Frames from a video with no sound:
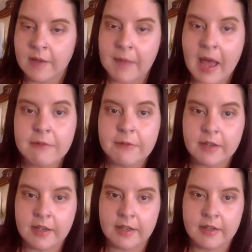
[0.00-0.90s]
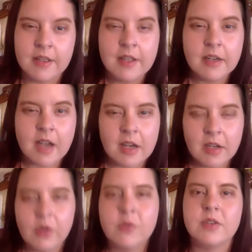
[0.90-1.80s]
Africa, kind of
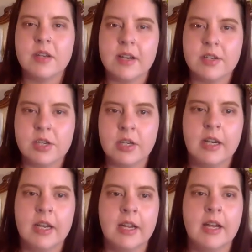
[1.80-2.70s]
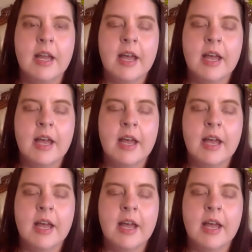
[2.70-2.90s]
close to Nigeria.